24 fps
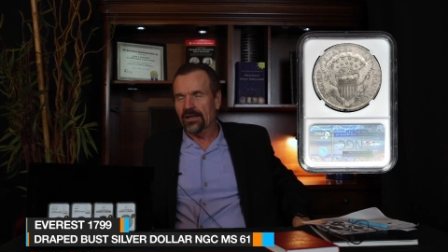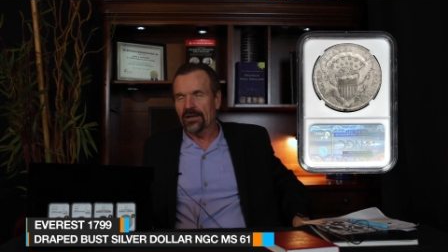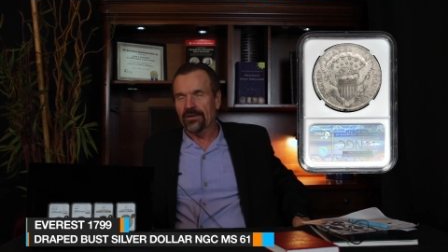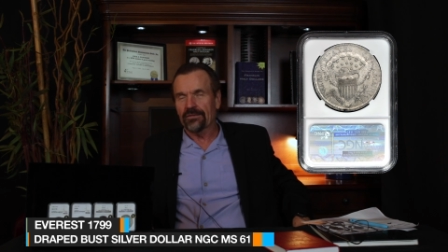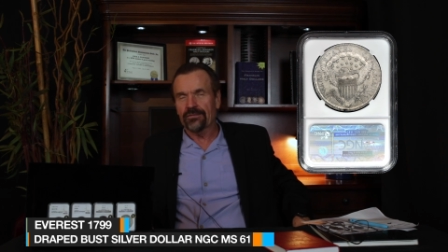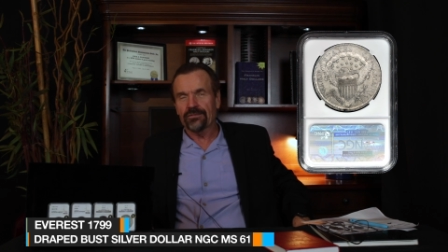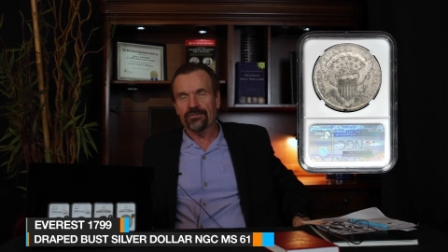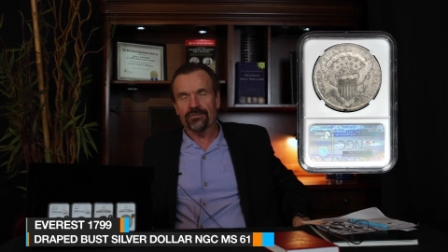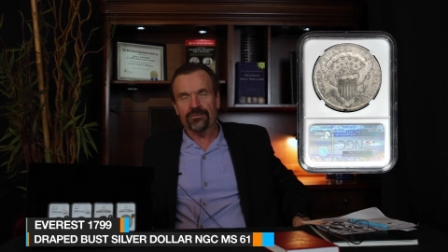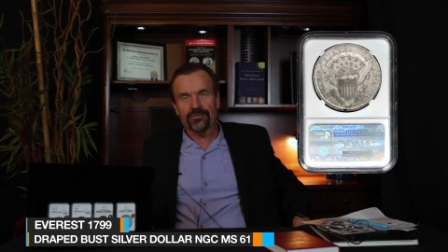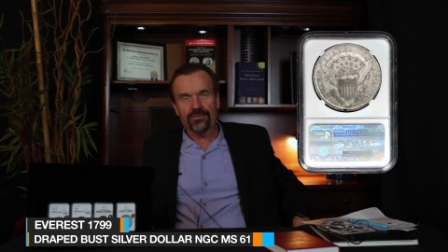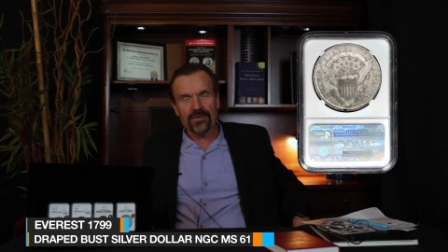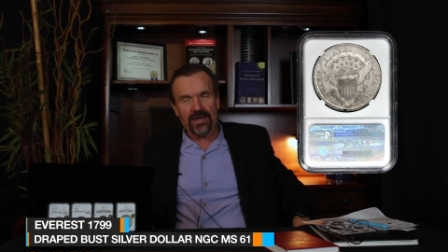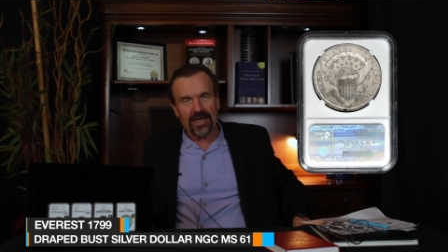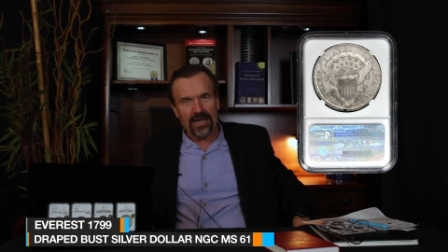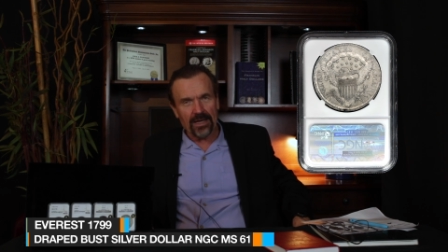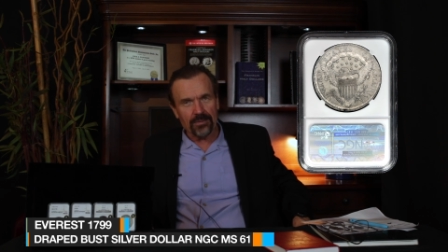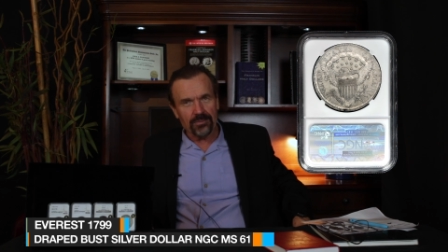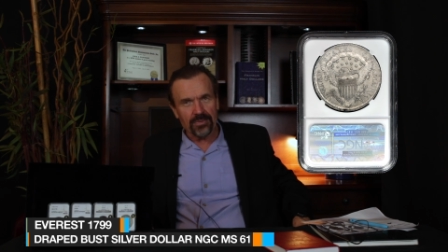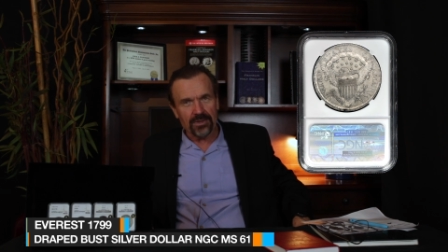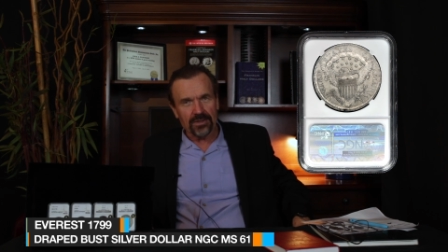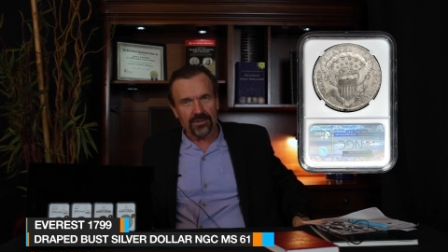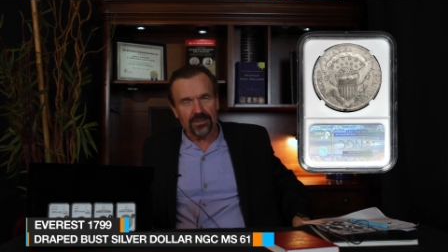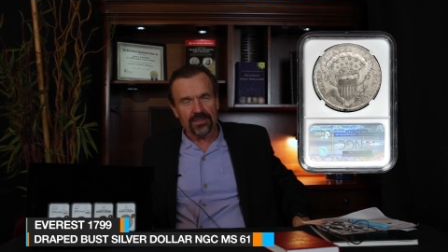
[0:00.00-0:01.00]
a
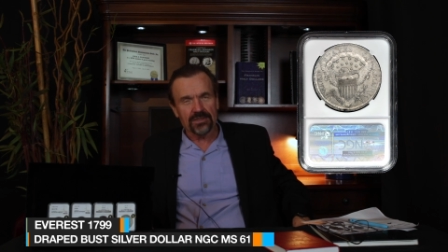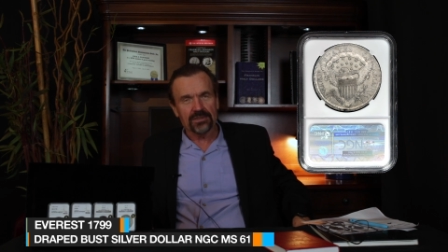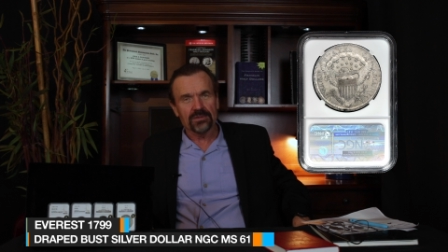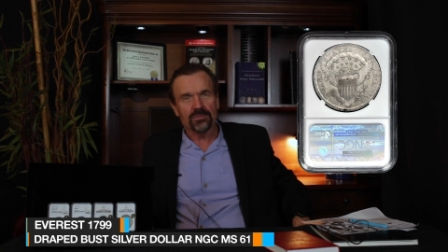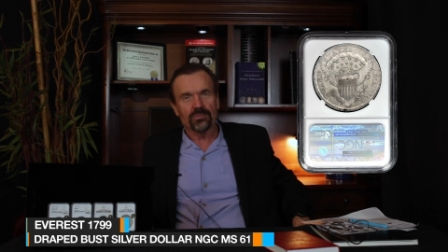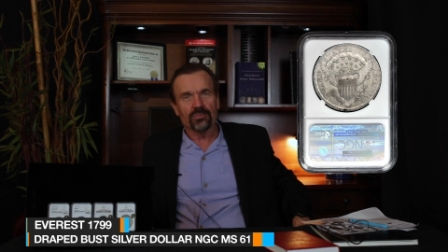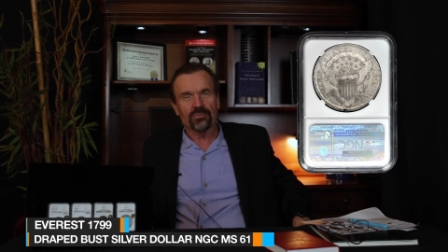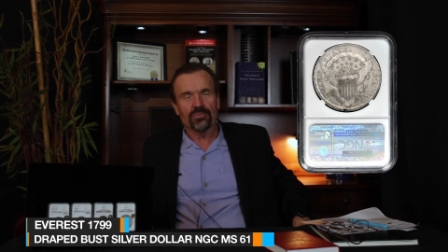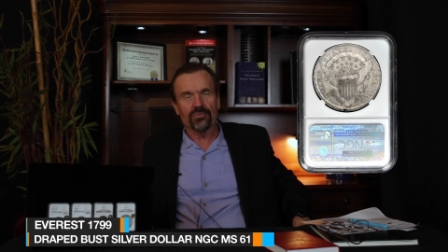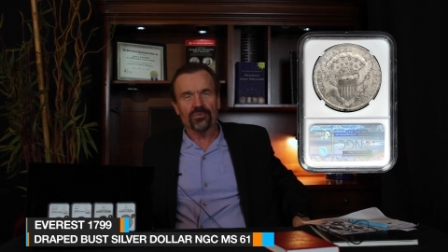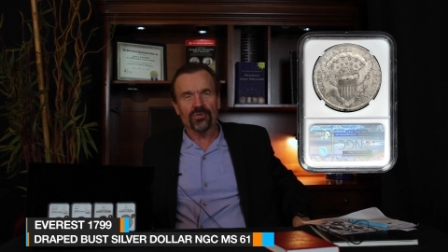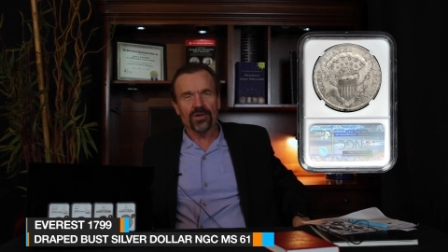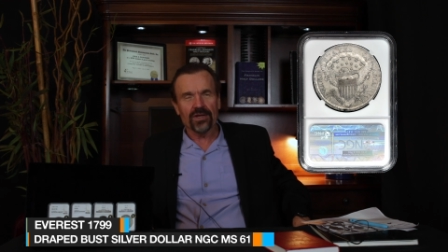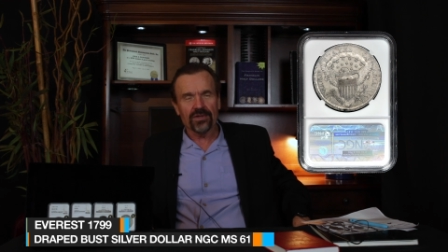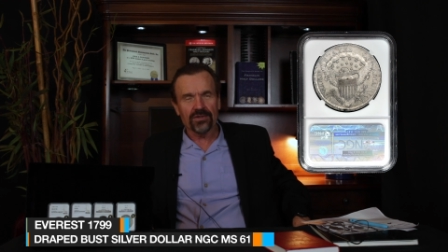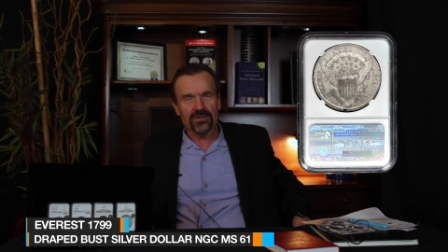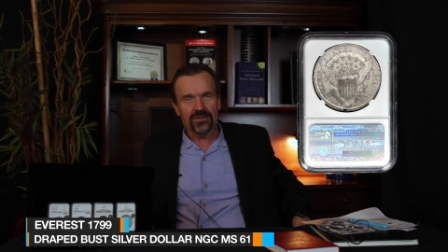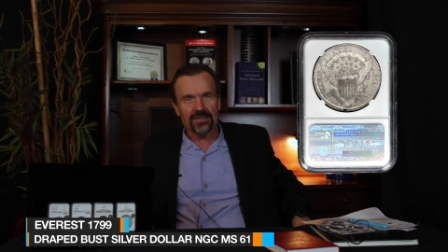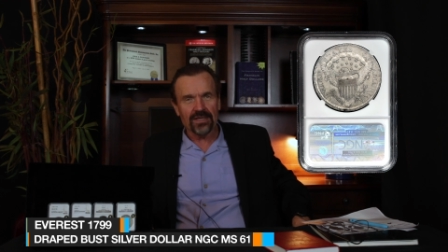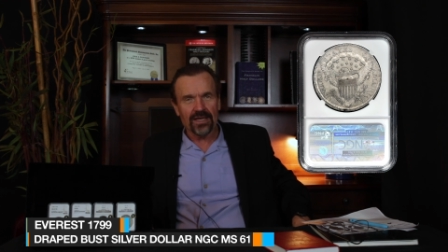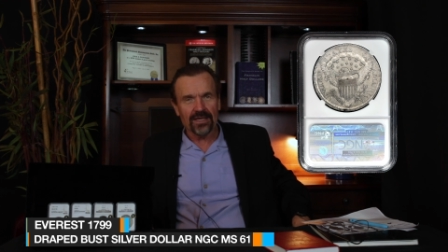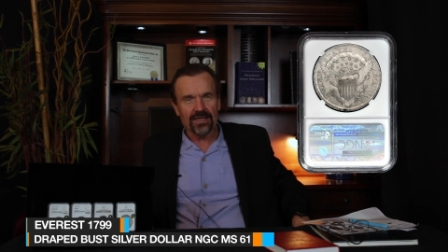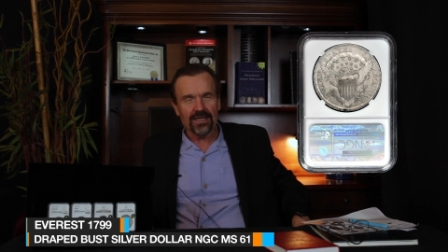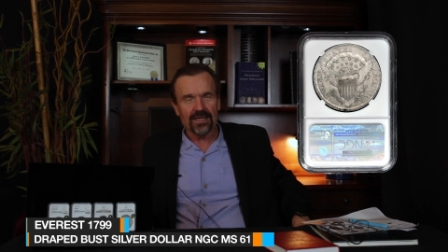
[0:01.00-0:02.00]
fabulous,
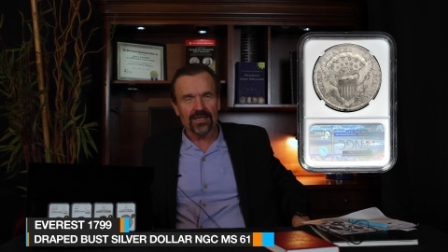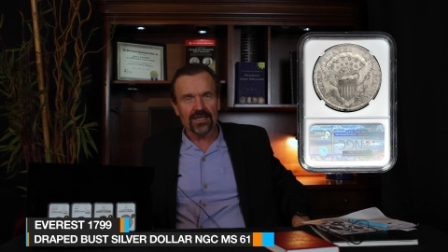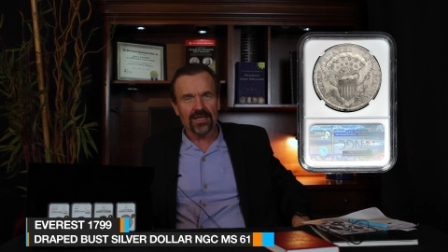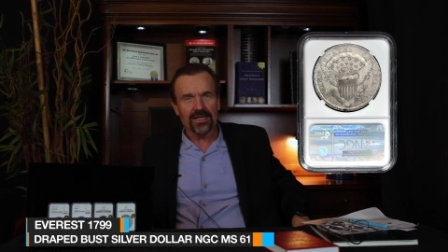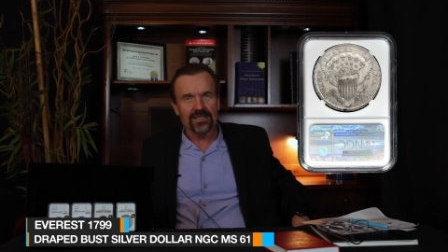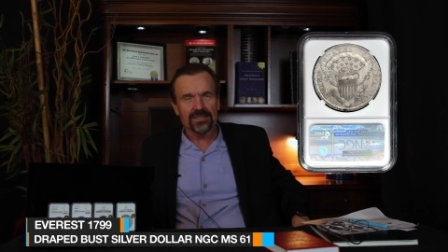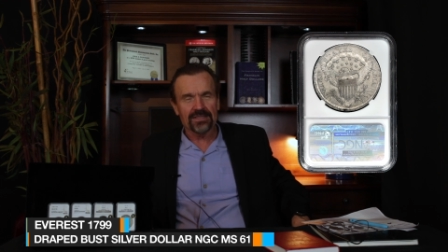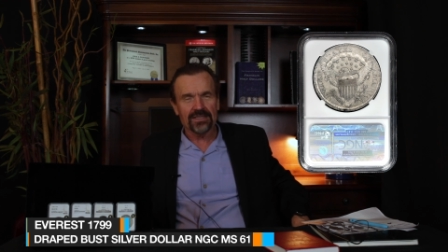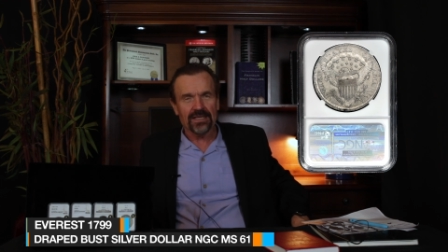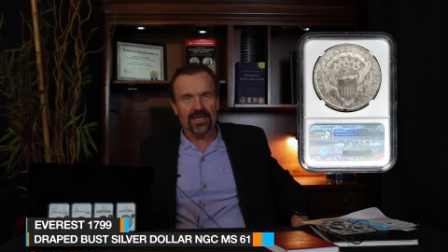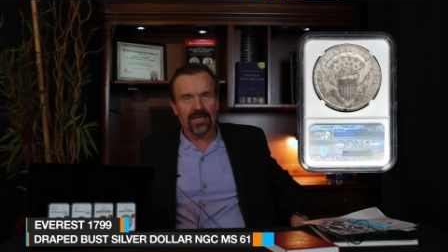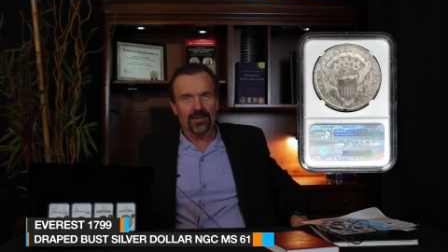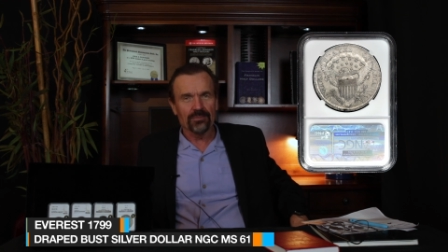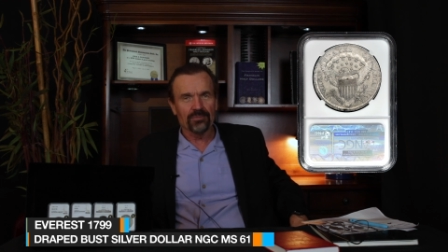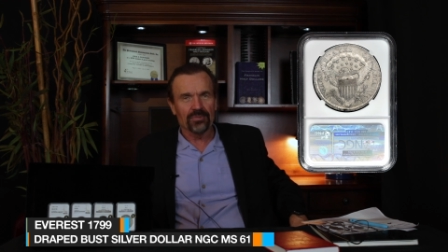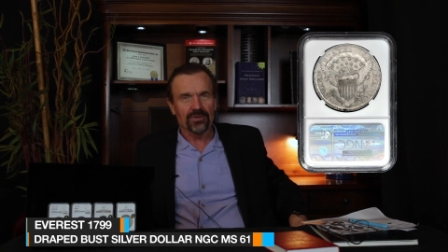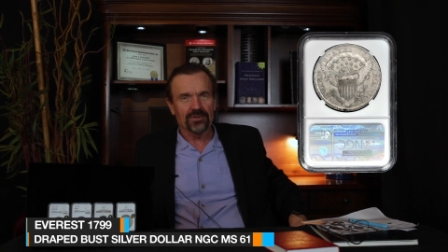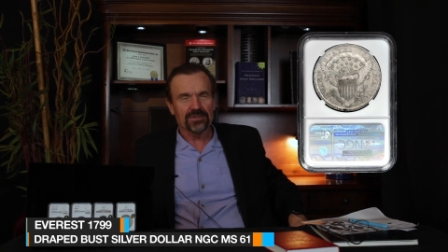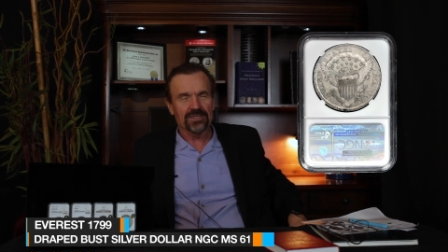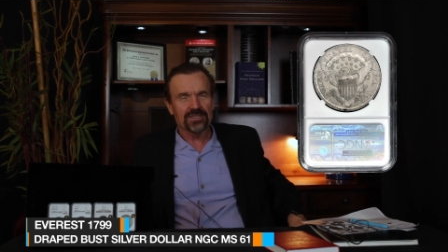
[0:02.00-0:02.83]
breathtaking example,